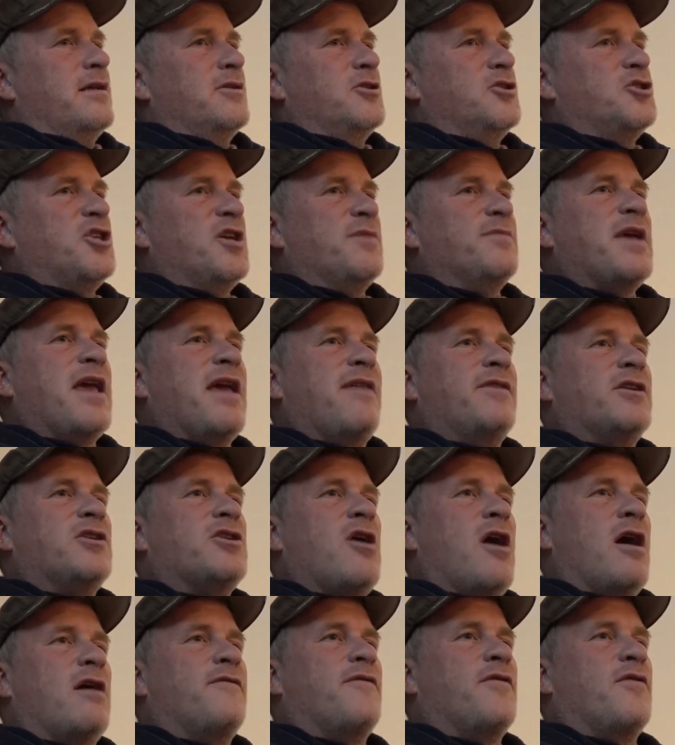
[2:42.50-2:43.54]
Jim gave a
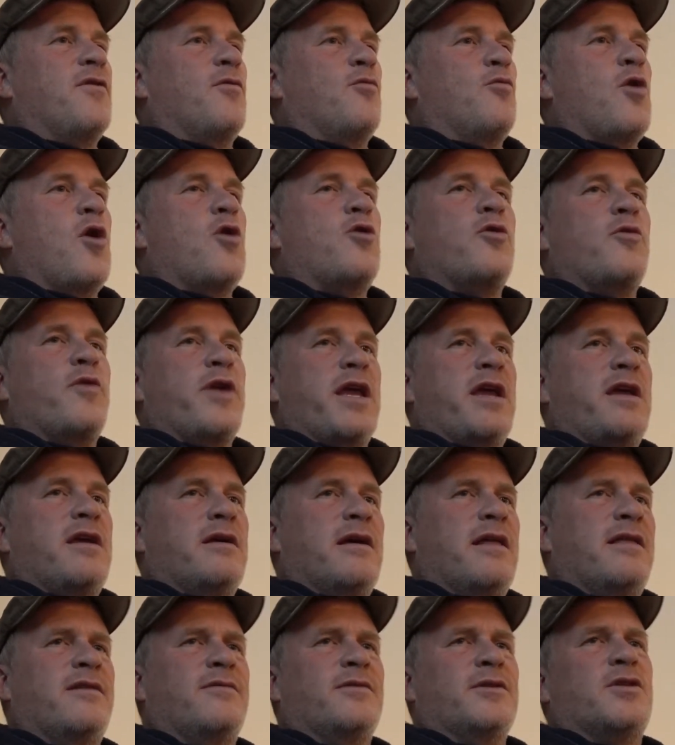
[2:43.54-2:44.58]
talk for the Rotary. I
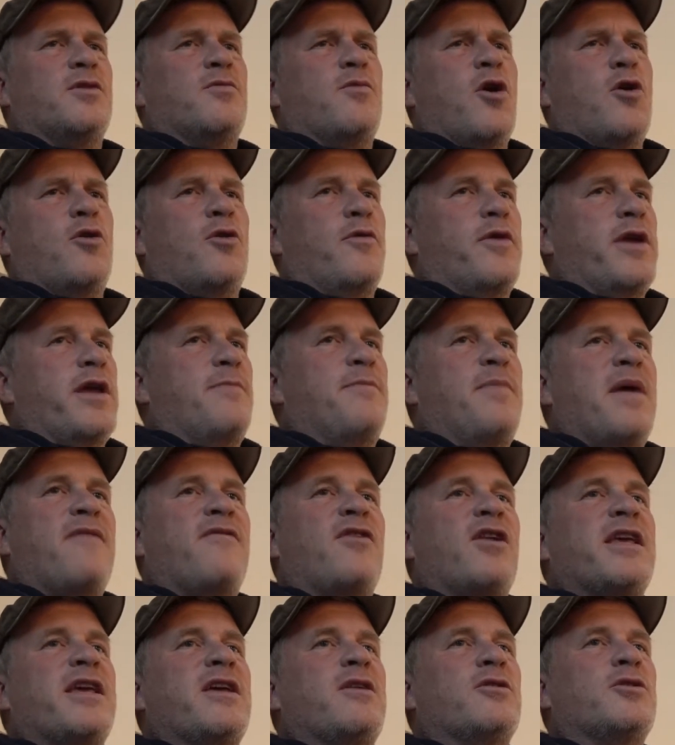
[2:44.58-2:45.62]
think it was the Rotary,
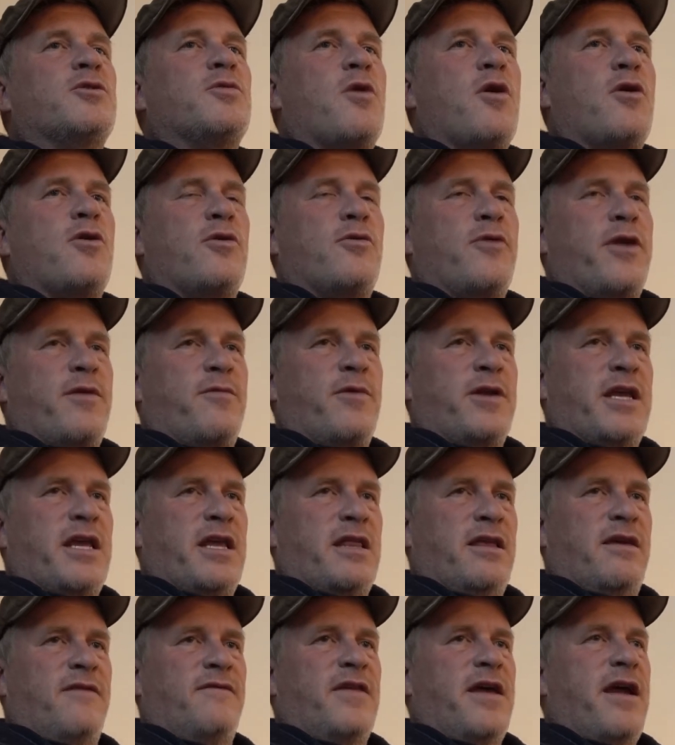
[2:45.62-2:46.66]
Beverly Hills Rotary, when he
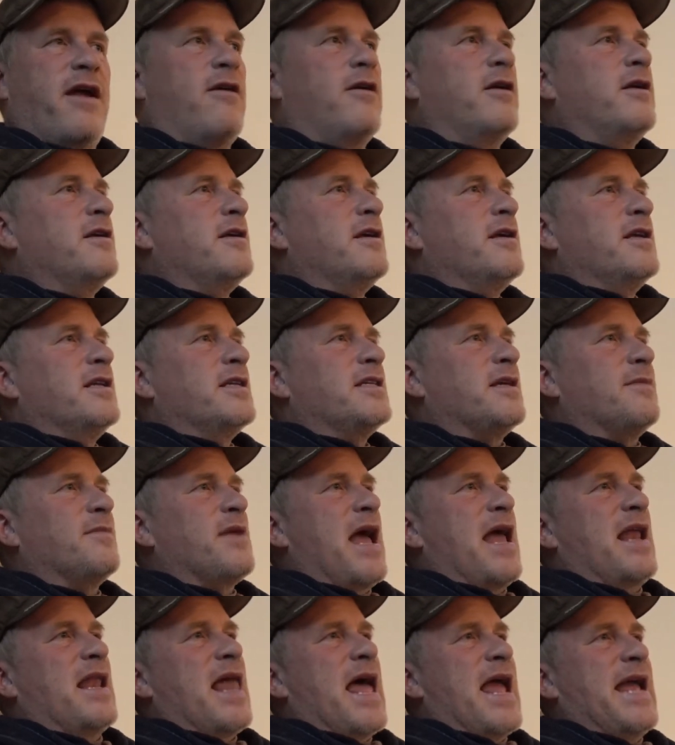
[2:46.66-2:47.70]
lived there. Some
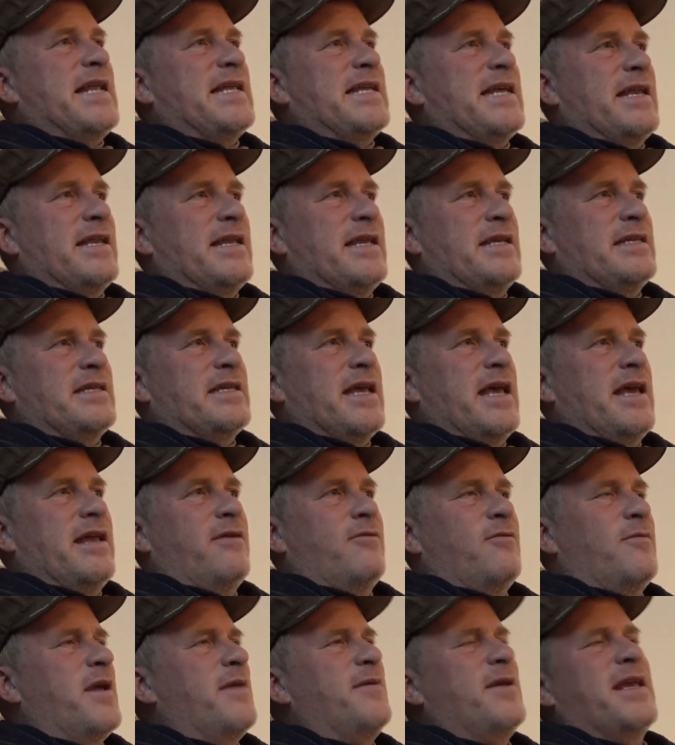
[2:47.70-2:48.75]
guy liked it, and he said,
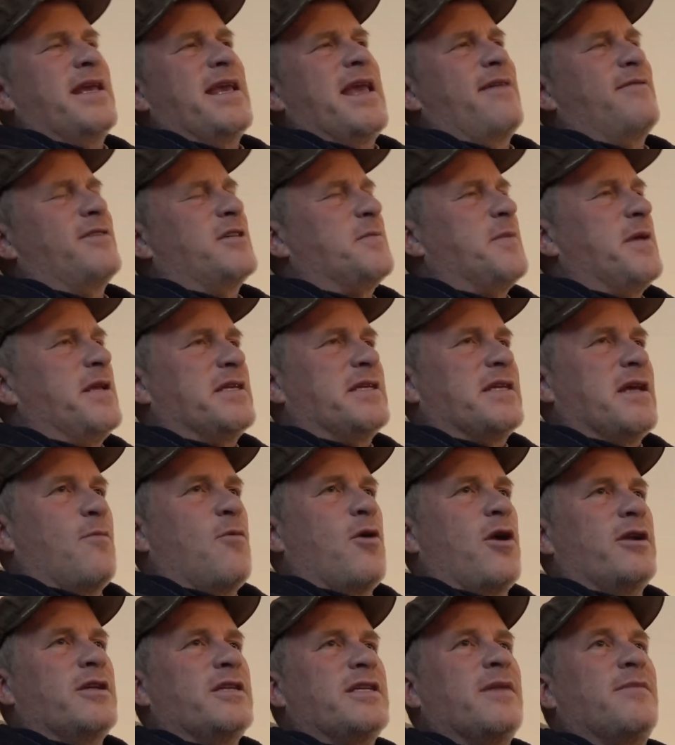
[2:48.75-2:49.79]
or maybe he gave a speech
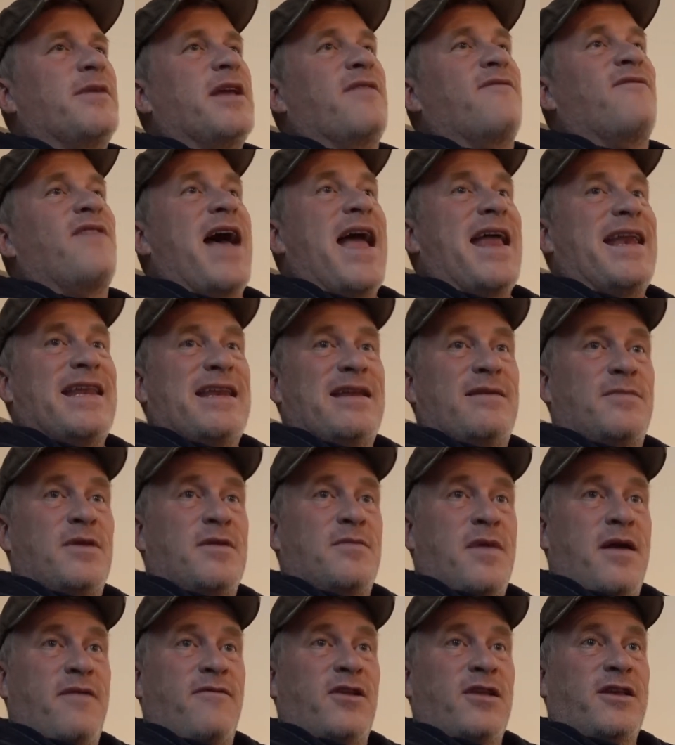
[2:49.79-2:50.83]
somewhere, and somebody invited him to
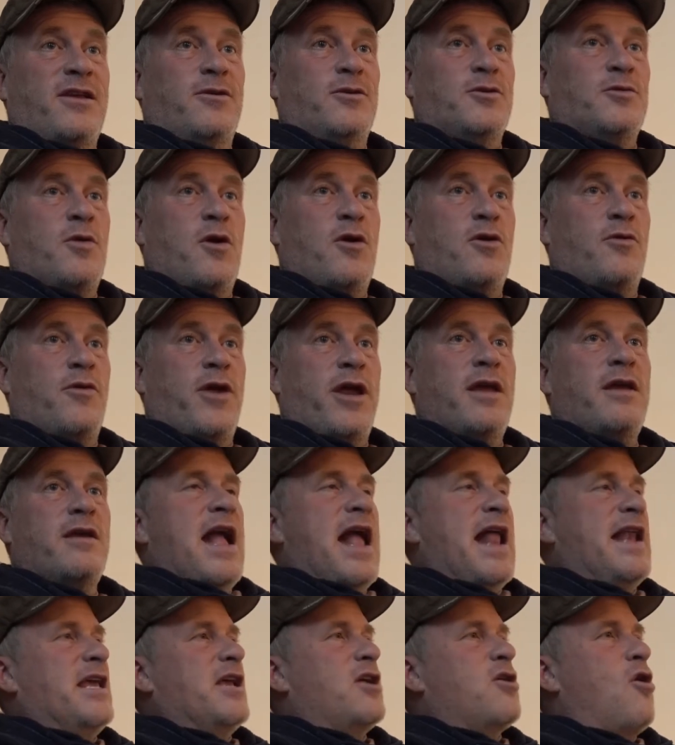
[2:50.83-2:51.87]
the Beverly Hills Rotary,
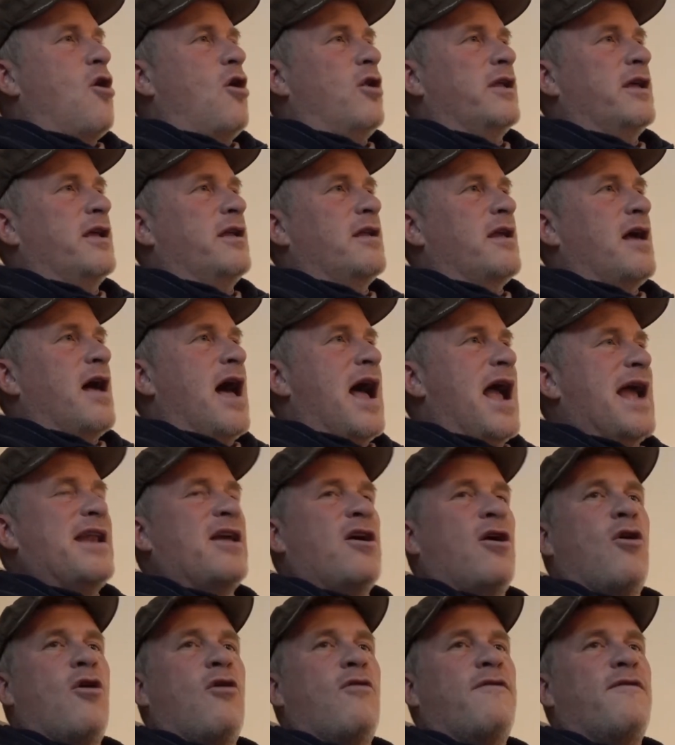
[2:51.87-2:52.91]
and he called it
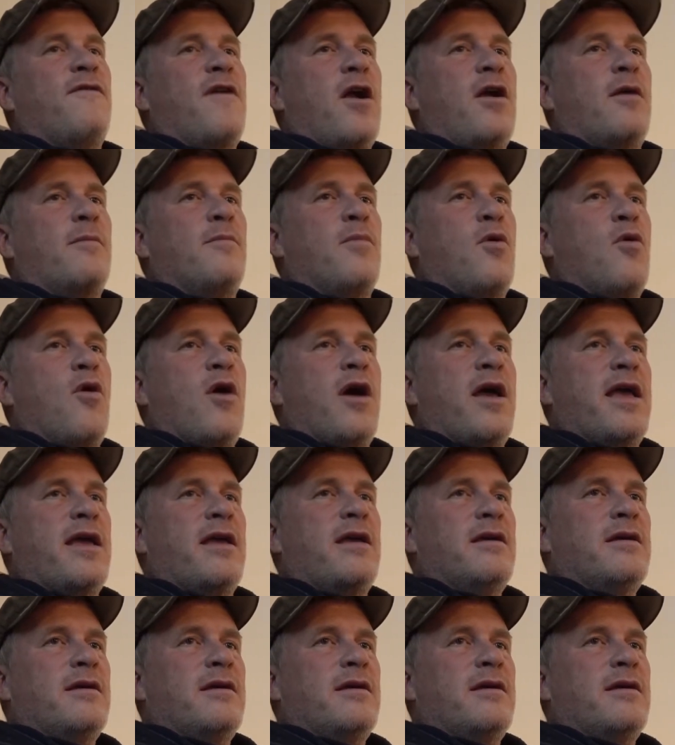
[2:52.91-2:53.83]
Idaho Farm Boy